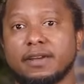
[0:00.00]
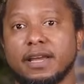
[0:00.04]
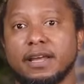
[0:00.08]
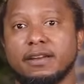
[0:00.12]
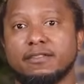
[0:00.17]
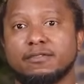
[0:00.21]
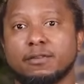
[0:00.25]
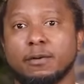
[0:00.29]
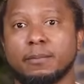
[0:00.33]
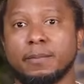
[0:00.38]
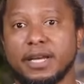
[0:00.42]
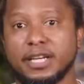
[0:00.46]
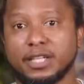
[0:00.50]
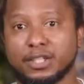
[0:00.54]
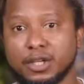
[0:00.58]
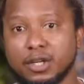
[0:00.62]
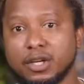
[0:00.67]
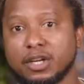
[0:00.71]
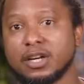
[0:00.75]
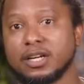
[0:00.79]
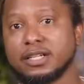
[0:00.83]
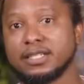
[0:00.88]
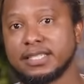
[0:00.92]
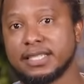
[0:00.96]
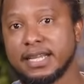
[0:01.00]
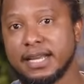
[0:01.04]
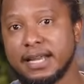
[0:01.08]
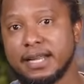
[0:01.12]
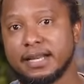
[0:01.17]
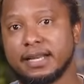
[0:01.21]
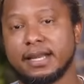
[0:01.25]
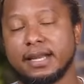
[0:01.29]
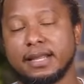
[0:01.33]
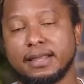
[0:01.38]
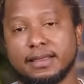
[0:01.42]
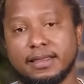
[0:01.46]
information
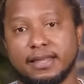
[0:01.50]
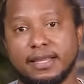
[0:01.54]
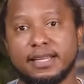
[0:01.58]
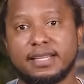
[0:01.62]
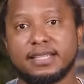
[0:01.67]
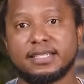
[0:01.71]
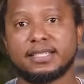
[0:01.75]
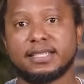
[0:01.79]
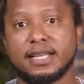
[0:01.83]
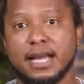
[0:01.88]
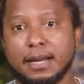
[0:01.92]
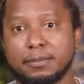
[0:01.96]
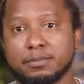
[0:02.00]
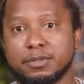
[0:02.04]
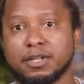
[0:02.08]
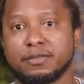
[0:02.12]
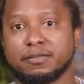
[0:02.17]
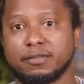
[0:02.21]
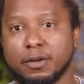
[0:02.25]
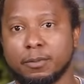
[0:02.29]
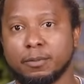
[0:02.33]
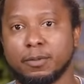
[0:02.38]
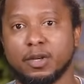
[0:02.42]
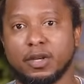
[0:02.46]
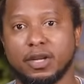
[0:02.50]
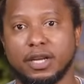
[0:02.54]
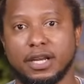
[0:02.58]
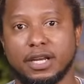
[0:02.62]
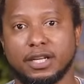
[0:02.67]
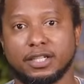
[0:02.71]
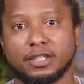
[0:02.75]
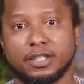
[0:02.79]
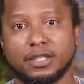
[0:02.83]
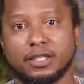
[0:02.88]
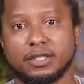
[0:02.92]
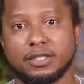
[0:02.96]
contained in these types of
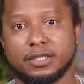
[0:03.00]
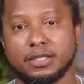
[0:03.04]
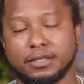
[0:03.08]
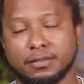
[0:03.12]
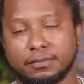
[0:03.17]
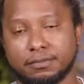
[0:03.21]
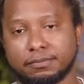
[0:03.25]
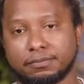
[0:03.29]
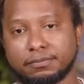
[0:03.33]
communications.